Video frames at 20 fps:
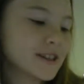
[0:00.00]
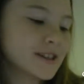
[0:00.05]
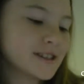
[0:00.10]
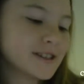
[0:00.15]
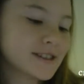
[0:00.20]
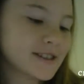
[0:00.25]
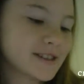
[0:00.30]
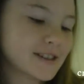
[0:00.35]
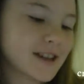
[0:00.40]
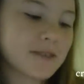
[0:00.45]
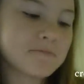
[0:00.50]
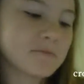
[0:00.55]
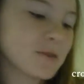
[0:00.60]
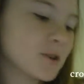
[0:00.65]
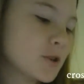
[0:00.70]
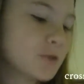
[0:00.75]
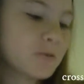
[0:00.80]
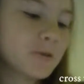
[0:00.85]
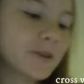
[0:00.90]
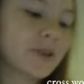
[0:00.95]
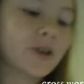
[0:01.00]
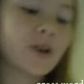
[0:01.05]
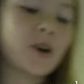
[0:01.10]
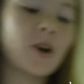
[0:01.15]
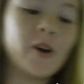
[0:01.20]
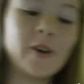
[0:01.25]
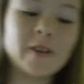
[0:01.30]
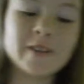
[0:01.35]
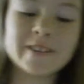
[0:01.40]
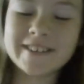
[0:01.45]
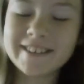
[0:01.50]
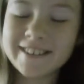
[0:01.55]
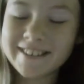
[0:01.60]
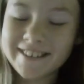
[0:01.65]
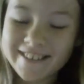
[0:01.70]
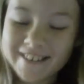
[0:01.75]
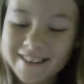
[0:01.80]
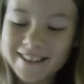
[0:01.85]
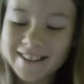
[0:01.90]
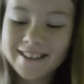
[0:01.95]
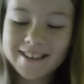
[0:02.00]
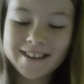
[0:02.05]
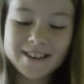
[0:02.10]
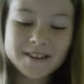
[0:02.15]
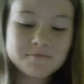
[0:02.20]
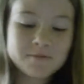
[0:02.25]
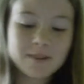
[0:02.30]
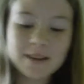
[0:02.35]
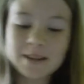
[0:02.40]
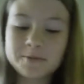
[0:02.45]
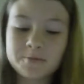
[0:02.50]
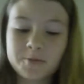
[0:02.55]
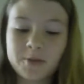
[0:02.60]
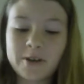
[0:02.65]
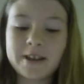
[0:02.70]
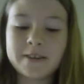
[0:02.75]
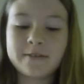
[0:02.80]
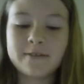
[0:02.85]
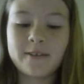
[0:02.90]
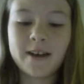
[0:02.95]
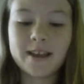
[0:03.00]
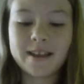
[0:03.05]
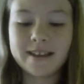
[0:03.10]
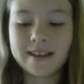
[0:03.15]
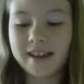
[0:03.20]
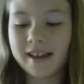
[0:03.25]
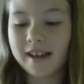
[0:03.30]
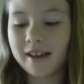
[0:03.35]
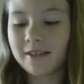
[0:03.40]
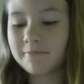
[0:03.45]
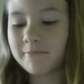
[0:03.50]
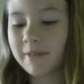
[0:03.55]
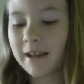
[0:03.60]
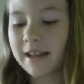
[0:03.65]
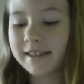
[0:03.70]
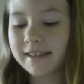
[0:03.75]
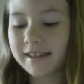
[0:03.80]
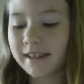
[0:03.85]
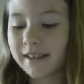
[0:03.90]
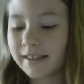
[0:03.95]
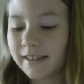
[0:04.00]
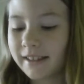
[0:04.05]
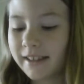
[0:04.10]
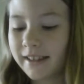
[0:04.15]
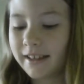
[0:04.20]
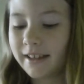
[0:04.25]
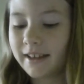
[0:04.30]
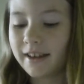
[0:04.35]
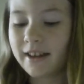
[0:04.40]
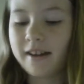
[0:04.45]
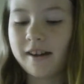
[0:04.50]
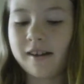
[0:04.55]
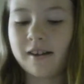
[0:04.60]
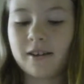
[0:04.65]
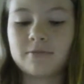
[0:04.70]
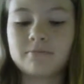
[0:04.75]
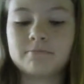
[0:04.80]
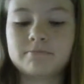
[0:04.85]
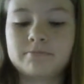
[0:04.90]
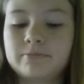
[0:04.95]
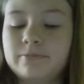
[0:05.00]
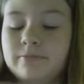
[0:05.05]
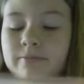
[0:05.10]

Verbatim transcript: because I'm not sure what they're called. But it's pretty fun and basically um,